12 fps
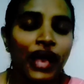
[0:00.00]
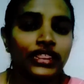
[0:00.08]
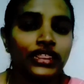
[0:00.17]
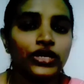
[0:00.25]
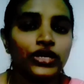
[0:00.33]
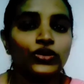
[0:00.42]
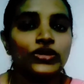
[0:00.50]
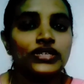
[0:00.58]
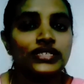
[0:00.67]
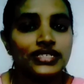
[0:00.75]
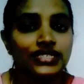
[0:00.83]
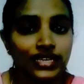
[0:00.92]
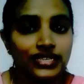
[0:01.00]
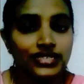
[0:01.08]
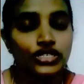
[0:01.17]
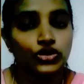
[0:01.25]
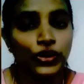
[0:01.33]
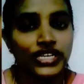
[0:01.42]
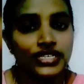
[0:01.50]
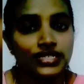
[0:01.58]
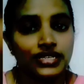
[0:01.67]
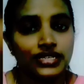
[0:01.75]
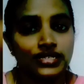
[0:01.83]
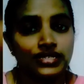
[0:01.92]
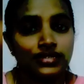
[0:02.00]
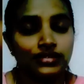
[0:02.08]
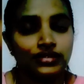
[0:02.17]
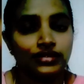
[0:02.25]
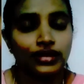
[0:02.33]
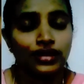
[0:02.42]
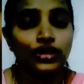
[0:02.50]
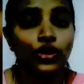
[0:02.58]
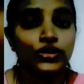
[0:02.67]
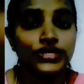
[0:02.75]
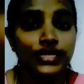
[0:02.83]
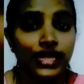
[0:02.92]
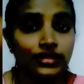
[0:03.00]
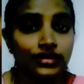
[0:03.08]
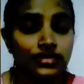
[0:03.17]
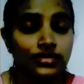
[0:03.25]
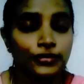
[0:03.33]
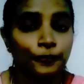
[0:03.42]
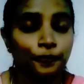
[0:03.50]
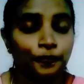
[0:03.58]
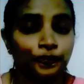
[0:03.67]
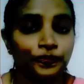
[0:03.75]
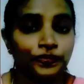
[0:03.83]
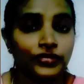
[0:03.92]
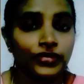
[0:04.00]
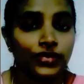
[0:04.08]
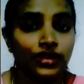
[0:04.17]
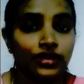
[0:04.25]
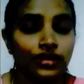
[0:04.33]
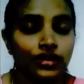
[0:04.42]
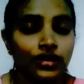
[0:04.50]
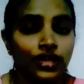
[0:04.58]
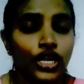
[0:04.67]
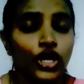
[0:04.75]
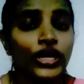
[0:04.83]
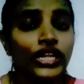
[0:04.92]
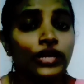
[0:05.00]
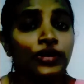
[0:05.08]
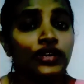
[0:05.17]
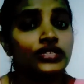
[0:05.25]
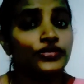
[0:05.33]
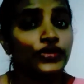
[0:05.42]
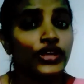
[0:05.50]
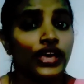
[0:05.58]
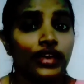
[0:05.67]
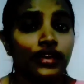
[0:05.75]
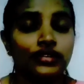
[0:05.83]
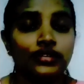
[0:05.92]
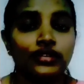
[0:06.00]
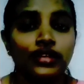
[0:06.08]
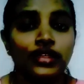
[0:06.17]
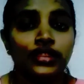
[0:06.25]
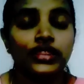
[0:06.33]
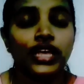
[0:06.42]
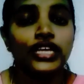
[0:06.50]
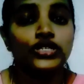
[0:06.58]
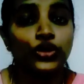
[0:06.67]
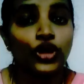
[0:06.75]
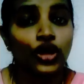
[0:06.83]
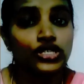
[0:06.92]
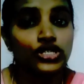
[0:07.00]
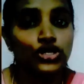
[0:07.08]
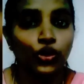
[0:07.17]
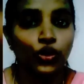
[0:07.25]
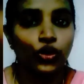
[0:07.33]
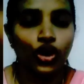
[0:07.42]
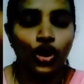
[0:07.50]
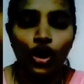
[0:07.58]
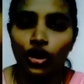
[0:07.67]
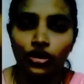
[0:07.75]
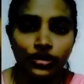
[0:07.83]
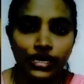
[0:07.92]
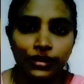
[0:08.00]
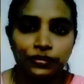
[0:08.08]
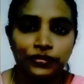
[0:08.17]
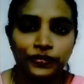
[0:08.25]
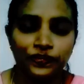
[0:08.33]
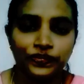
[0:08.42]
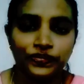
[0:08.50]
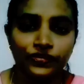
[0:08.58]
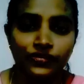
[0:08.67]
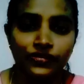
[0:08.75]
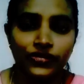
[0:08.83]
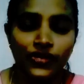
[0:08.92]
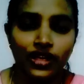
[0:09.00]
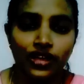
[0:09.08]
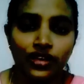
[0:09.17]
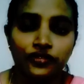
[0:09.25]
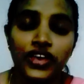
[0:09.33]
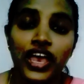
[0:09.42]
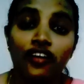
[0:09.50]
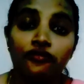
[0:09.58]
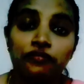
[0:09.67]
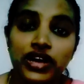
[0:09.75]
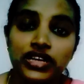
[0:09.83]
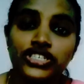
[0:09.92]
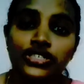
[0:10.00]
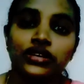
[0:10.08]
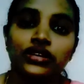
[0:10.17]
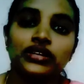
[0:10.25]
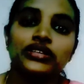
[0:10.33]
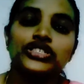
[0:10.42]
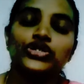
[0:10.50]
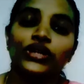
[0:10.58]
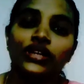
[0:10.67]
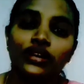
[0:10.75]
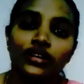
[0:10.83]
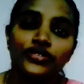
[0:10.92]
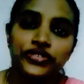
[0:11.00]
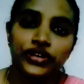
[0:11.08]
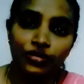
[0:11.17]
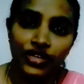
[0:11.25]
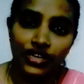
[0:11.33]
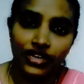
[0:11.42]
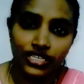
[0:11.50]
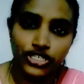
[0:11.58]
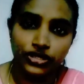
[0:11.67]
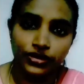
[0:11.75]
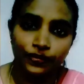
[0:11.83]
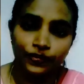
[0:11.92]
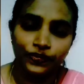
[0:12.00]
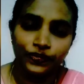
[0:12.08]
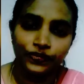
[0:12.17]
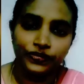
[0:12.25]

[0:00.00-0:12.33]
Matthew 6:26 goes like this. Look at the birds of the air. They do not sow or reap. We have much to learn from the nature.